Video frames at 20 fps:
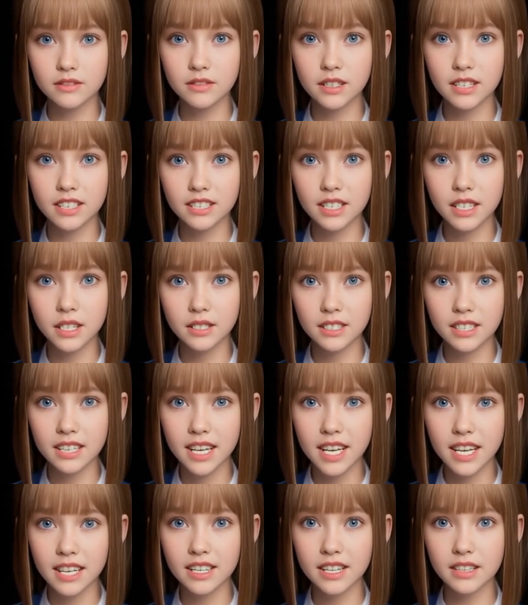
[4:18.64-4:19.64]

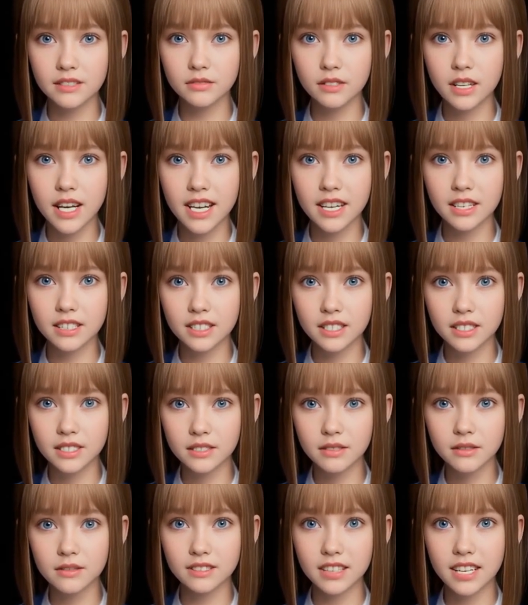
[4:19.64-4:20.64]
Associated Press.
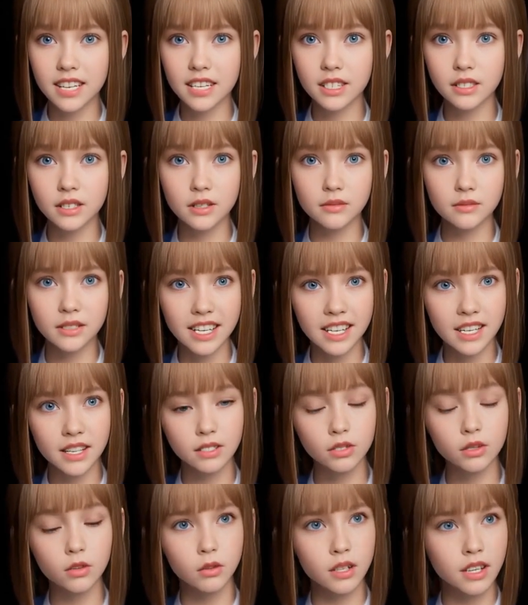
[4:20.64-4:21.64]
The
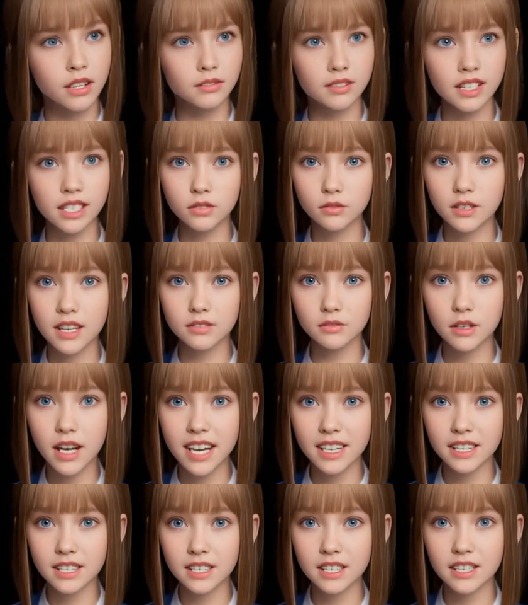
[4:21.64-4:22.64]
European Court of Human
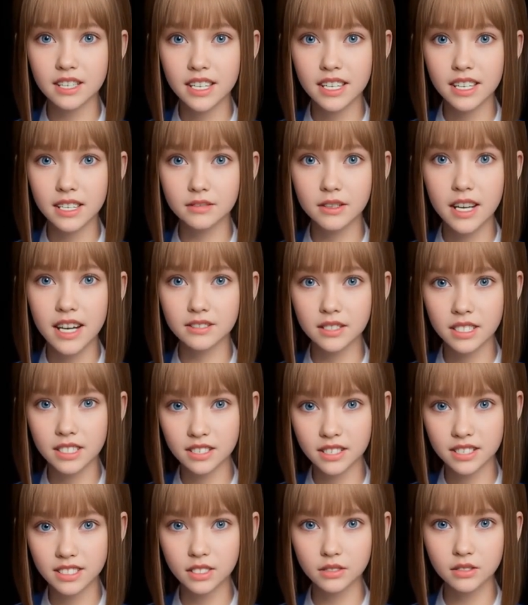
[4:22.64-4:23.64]
Rights is
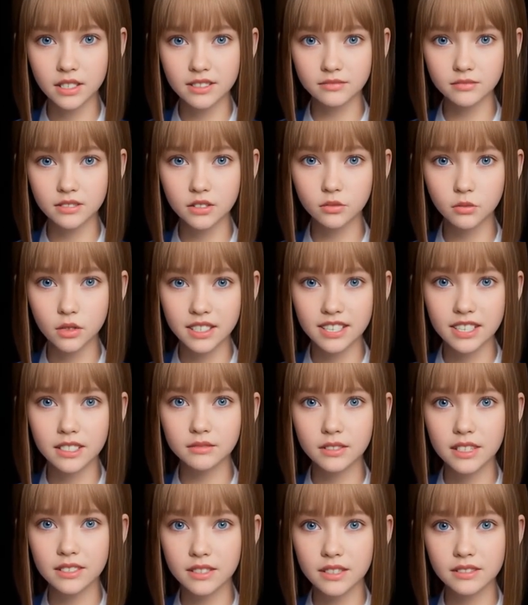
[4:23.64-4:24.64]
expected to deliver what
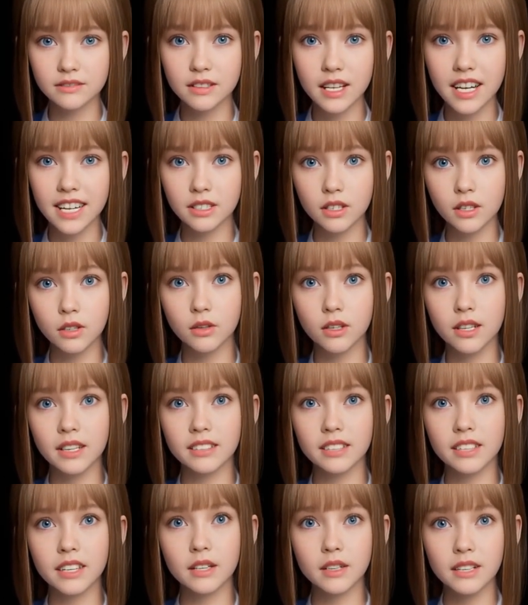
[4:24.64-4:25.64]
could be the final
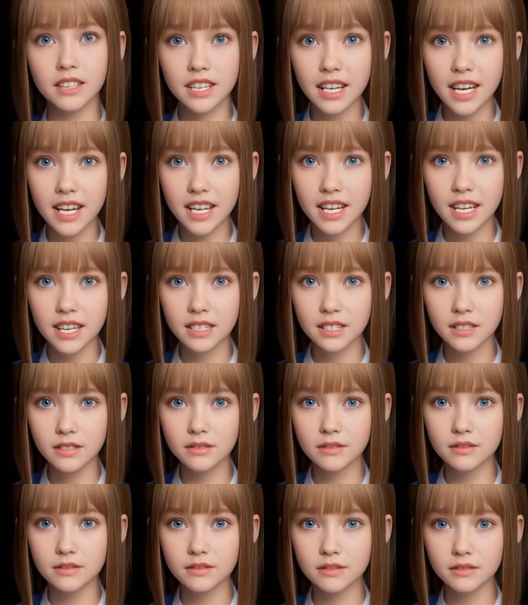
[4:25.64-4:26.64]
word Tuesday in
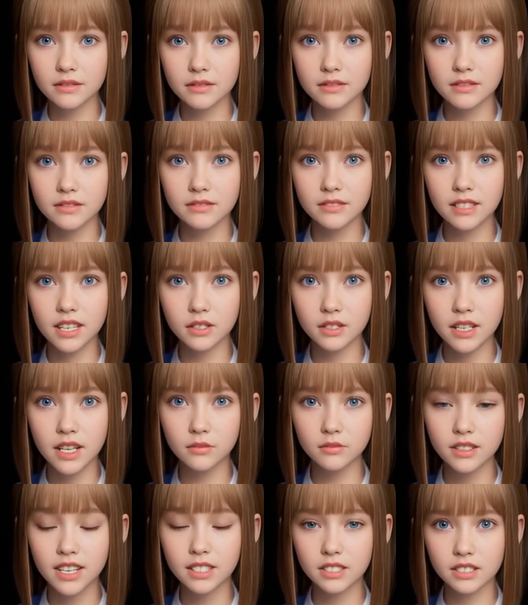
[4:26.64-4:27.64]

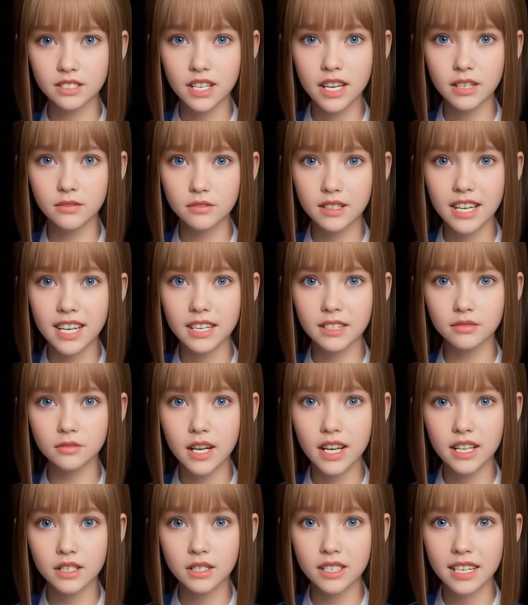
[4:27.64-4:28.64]
Olympic champion
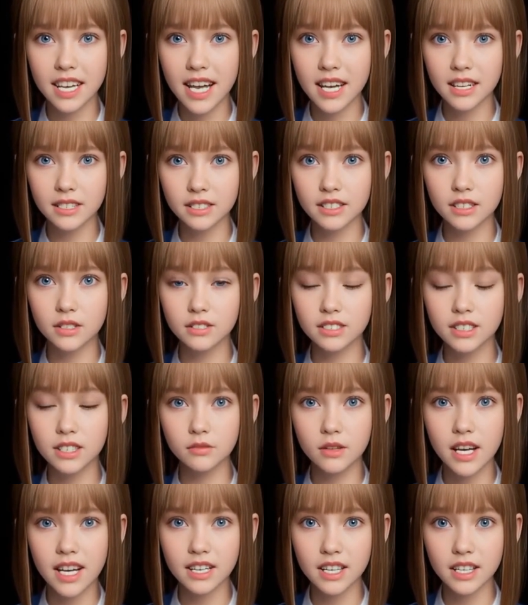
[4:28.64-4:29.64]
runner Caster
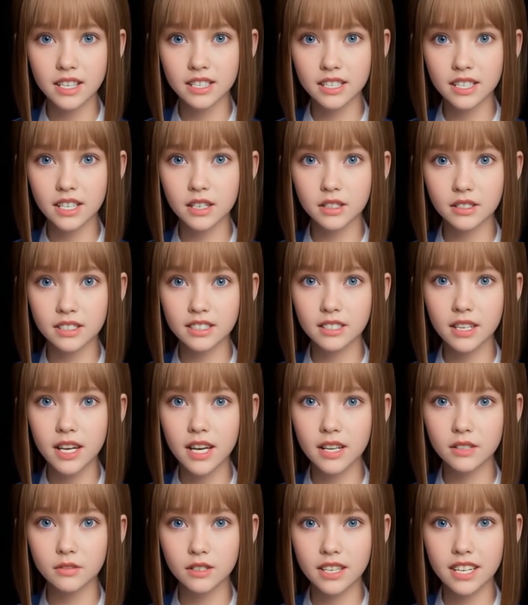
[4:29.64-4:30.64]
Semenya's
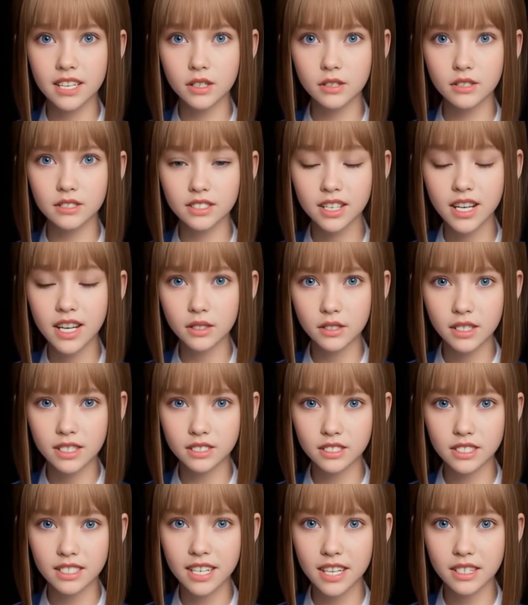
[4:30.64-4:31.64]
years-long legal
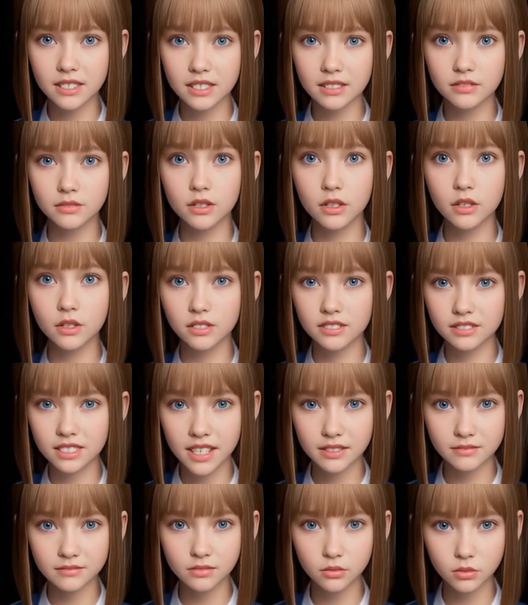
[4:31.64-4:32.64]
challenge against rules
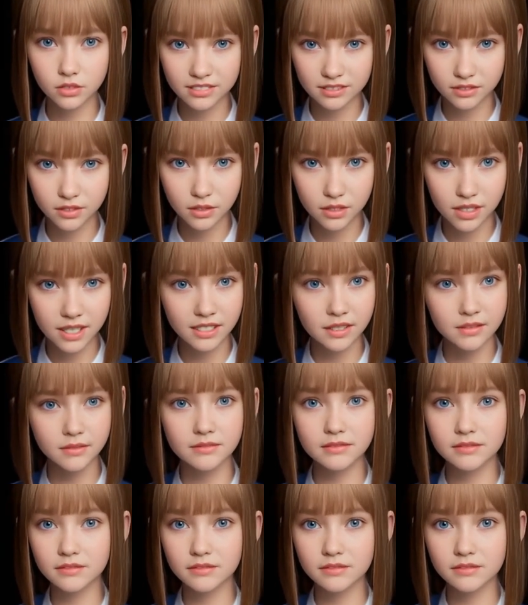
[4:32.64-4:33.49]
that force her and